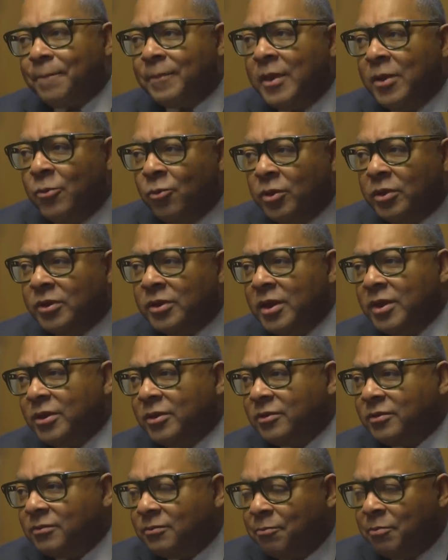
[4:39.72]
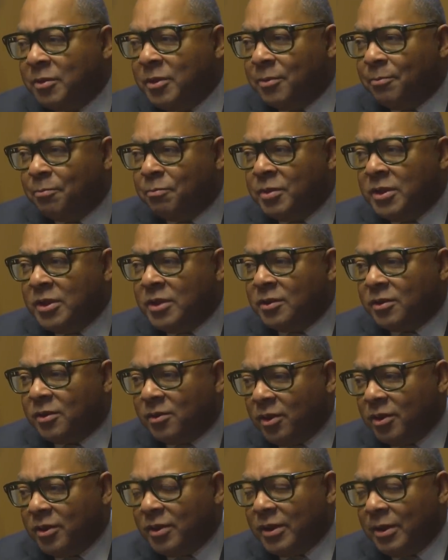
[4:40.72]
they would they could be be
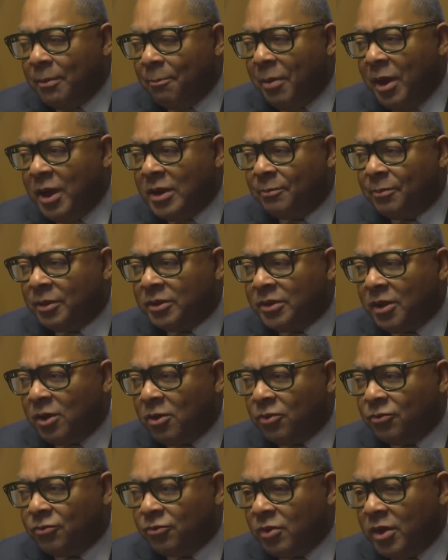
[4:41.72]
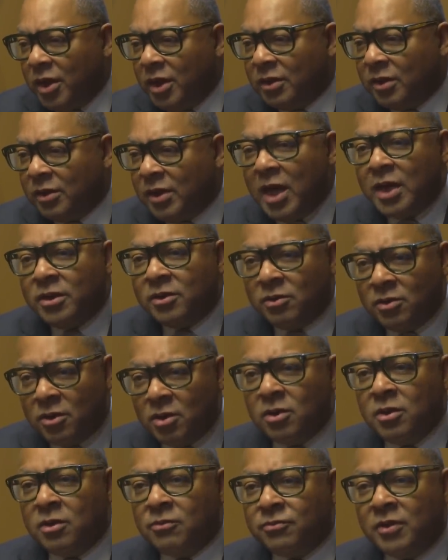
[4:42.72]
cutting and biting, but they also had a lot of
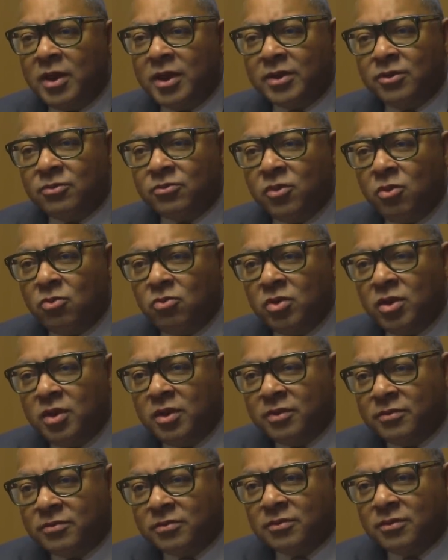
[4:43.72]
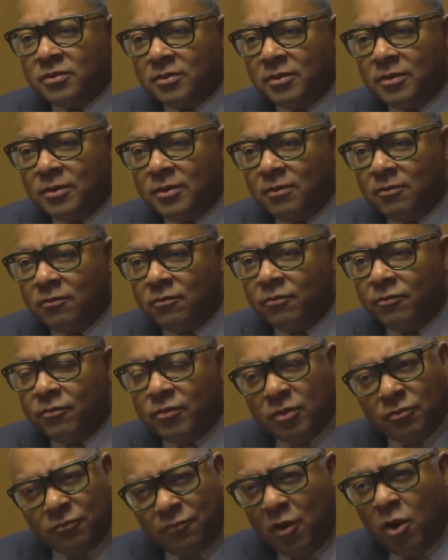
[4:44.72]
love. Like it was always
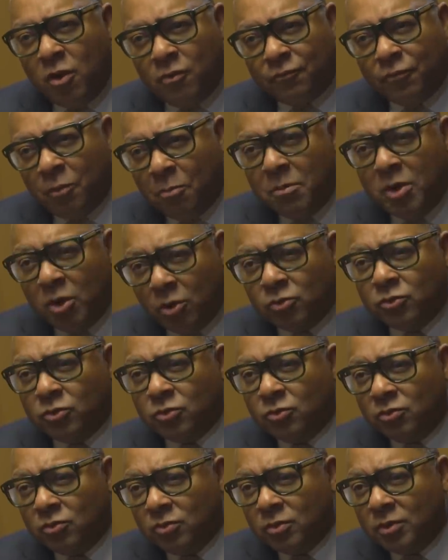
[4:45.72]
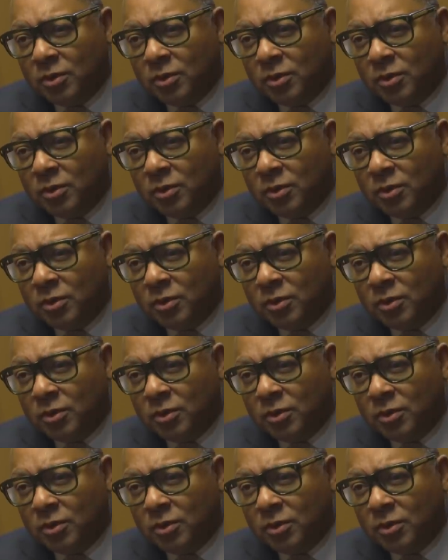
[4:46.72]
it's very familial.